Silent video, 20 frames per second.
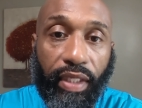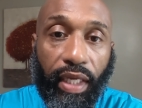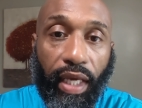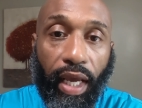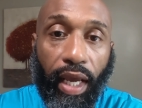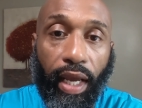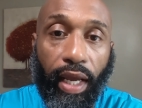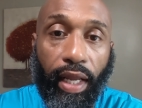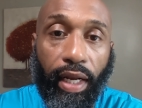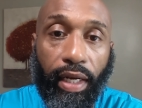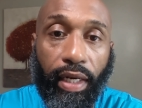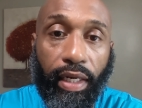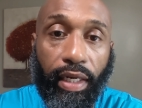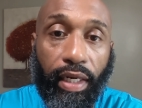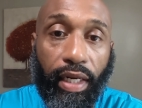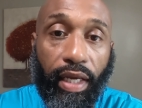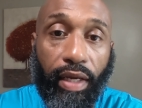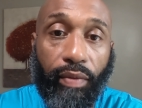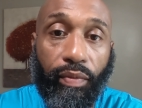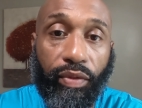And
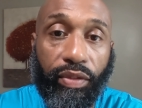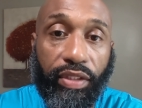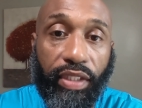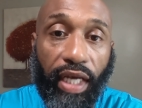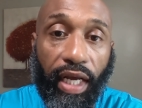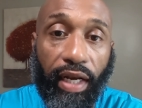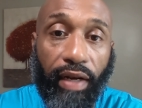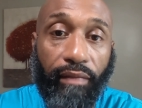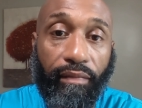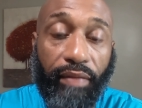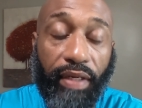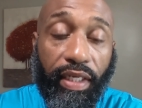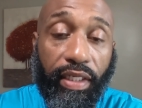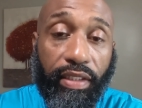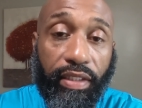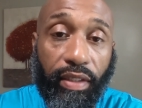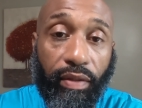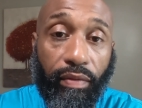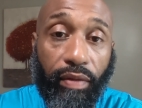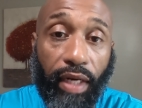he was telling me, he
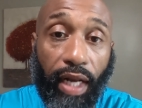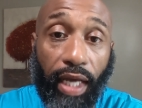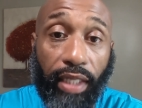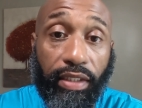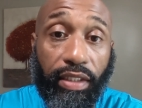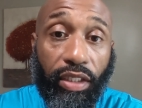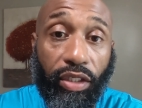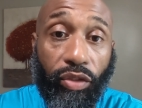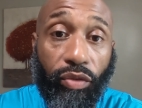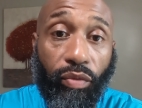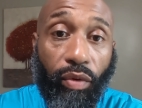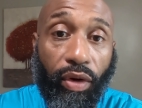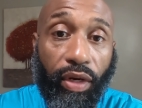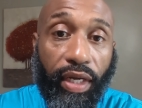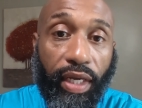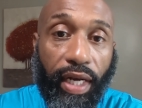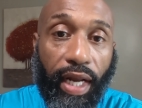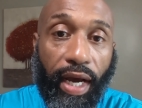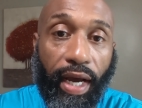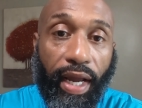said, "Well, I see you
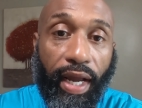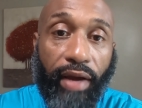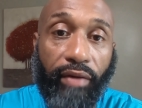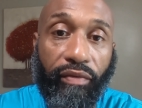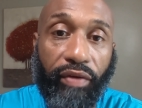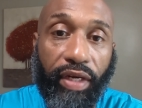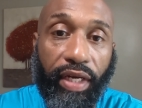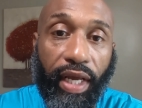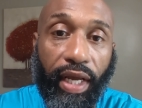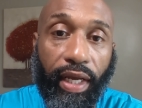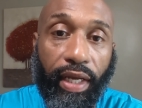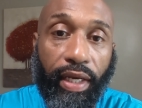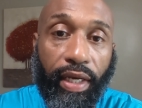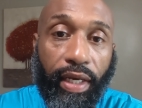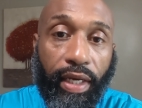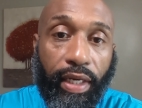working out every day."